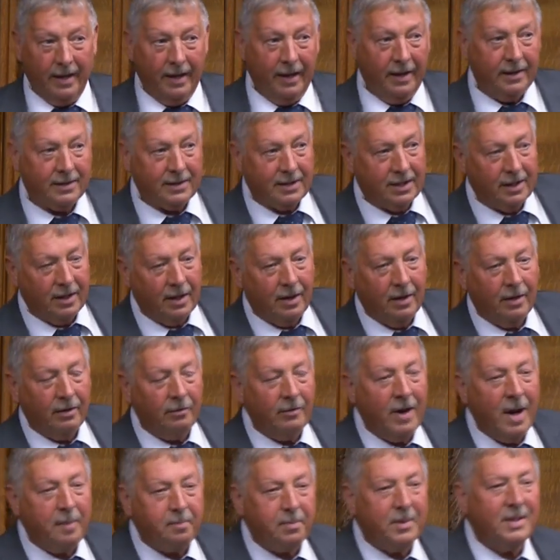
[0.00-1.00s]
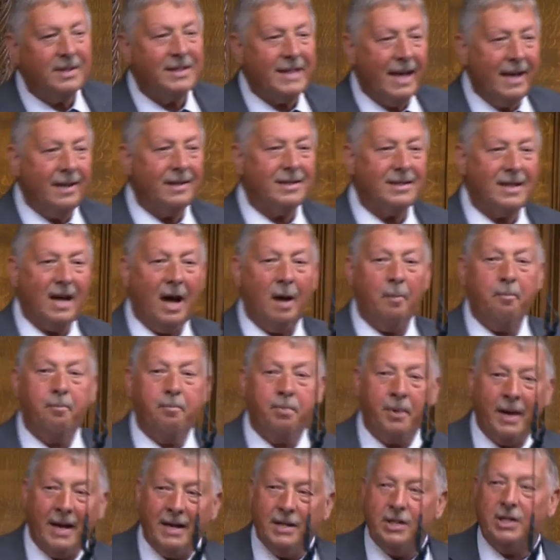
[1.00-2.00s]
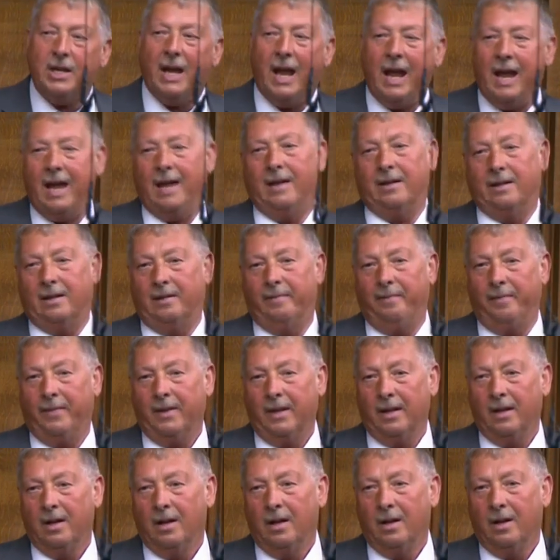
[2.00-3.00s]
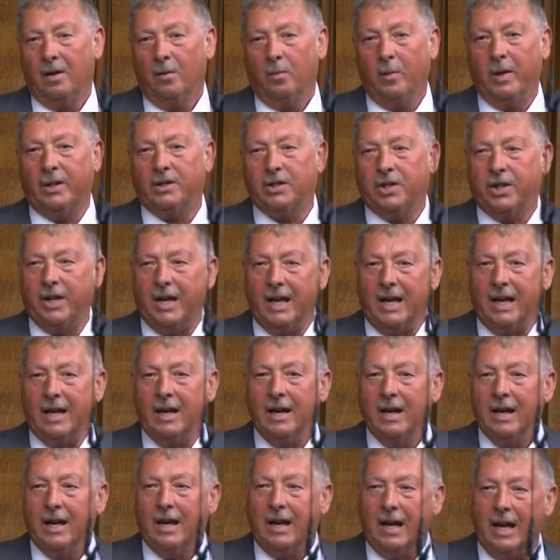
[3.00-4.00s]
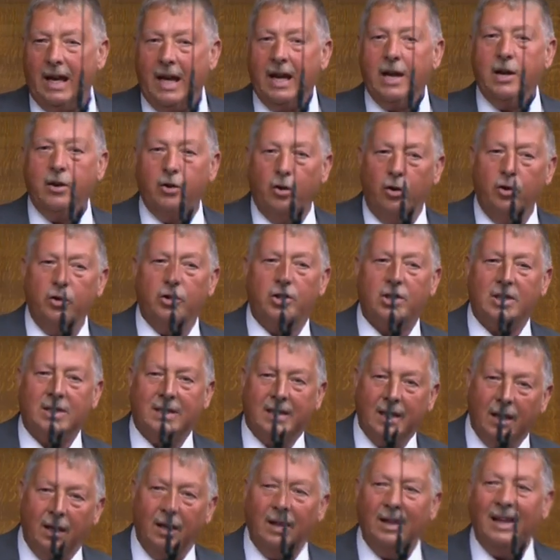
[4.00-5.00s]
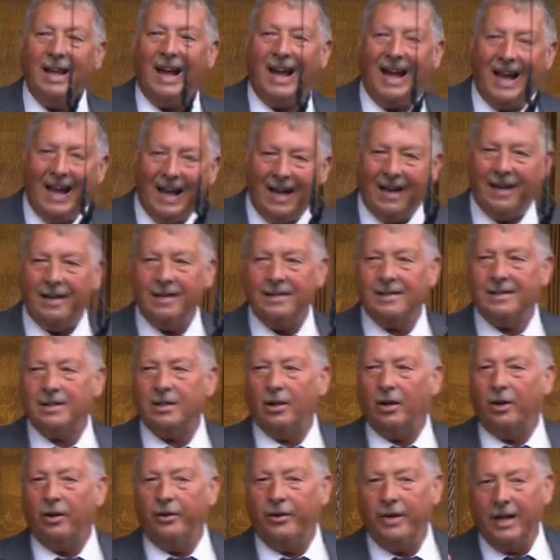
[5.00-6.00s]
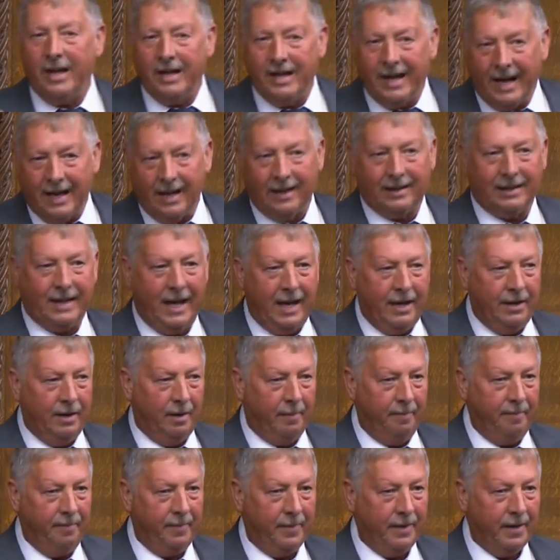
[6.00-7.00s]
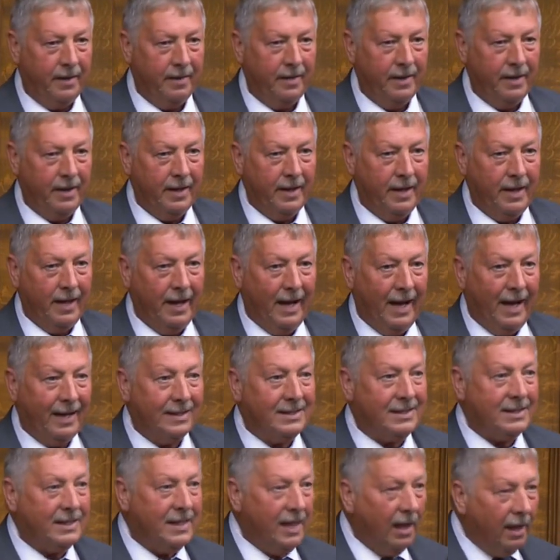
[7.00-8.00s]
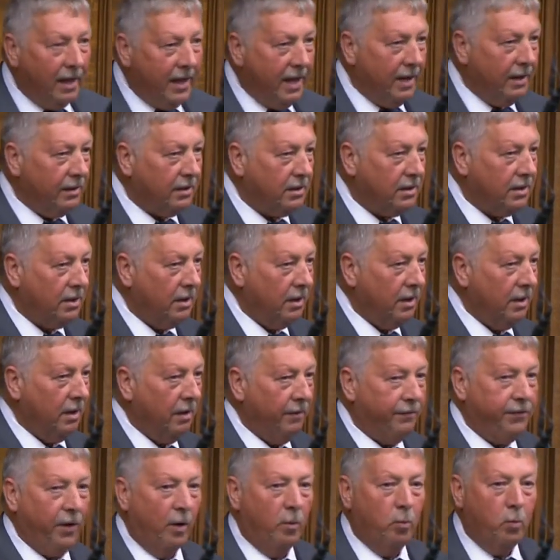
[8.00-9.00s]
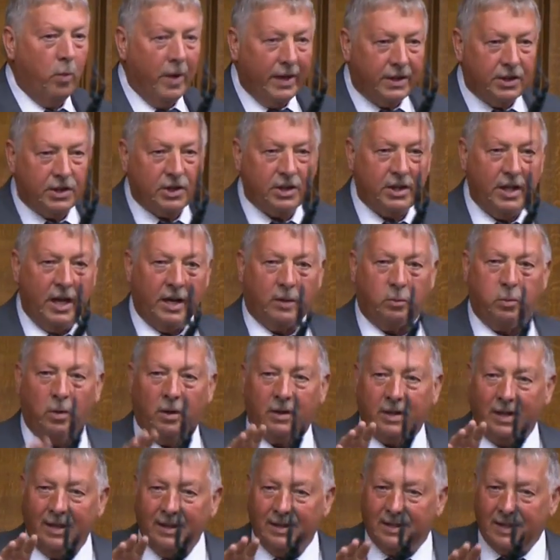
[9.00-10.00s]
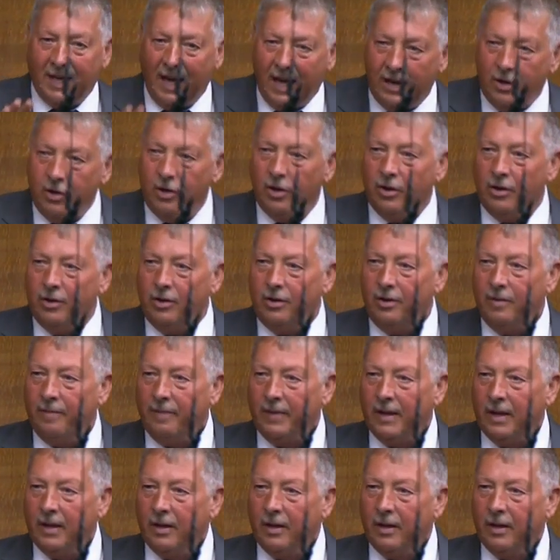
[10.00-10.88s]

It represents a bridgehead which the EU still has on the United Kingdom, a salient from which it will continue